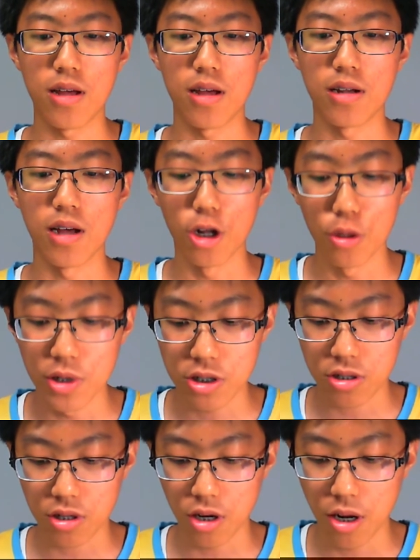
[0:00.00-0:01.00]
an
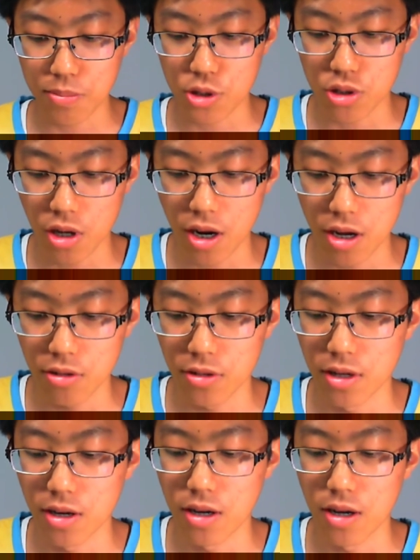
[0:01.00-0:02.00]
Elements Cup
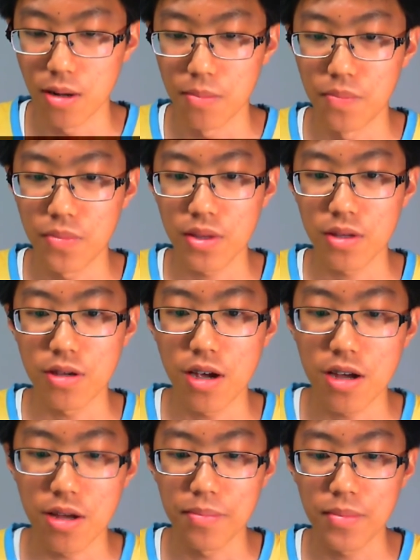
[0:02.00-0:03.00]
style
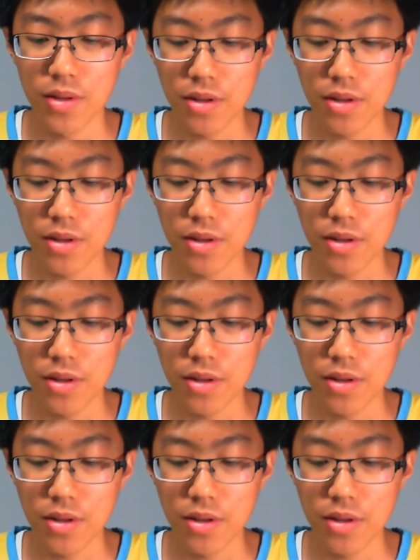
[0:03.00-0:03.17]
game.